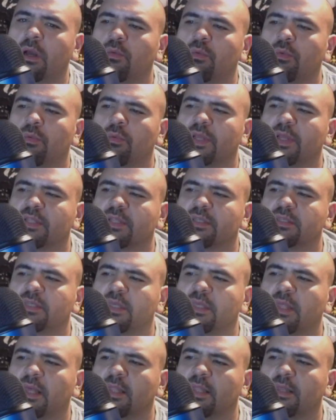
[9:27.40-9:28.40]
we get to see
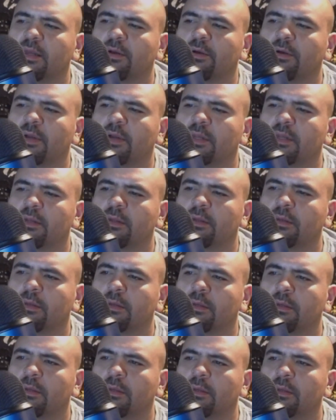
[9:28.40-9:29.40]
that later on.
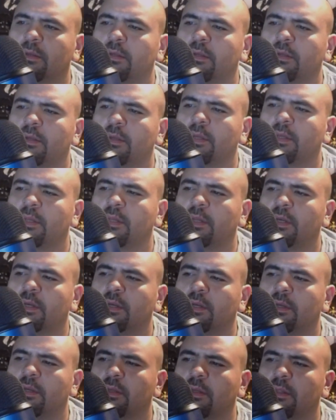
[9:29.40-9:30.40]
And
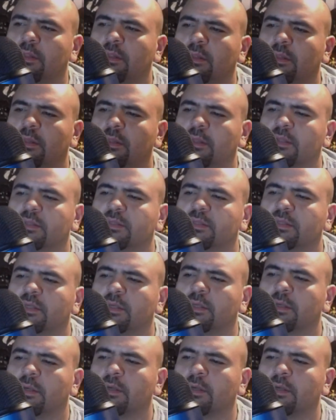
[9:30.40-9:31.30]
let's see.